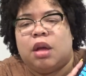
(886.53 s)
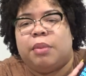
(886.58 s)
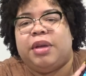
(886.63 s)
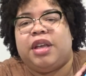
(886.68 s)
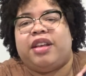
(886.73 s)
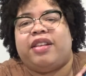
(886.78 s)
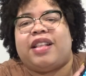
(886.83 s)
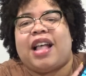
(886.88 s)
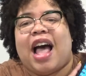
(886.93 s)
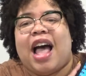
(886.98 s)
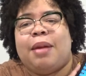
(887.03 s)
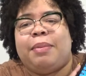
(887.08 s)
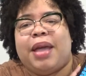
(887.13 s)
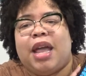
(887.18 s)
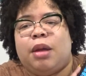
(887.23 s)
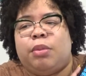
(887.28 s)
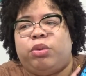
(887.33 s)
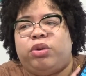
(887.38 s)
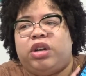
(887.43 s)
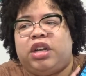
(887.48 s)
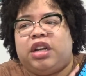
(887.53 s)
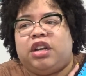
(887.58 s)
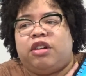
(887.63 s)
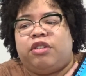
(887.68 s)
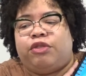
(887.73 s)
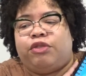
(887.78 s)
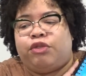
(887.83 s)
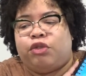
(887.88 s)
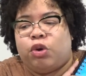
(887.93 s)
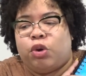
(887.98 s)
because I'm able to get a
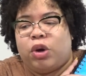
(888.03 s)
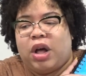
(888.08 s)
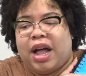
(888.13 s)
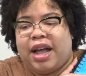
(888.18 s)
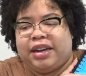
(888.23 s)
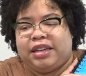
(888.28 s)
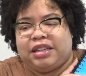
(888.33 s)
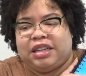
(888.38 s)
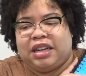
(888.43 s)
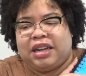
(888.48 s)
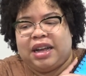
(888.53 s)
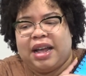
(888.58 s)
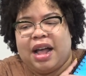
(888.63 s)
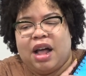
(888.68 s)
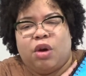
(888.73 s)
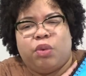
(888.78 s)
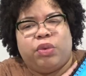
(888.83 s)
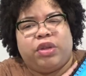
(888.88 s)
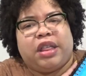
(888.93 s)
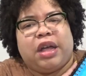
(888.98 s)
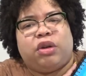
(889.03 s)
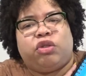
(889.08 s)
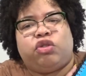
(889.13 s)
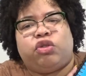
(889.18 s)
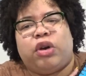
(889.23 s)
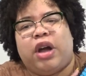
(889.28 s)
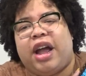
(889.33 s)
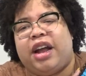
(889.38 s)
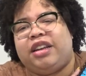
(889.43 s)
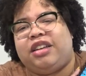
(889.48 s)
full idea out without
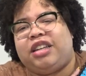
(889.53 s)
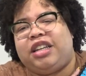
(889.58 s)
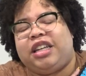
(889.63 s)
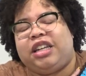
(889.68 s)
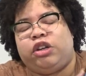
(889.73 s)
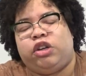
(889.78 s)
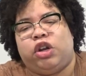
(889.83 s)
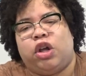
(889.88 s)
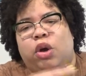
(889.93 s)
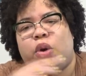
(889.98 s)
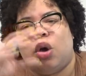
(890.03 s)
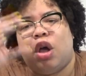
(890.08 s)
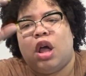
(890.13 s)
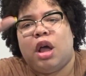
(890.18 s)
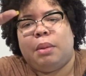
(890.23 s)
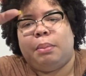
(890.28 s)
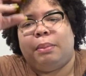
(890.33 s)
trying to, you know,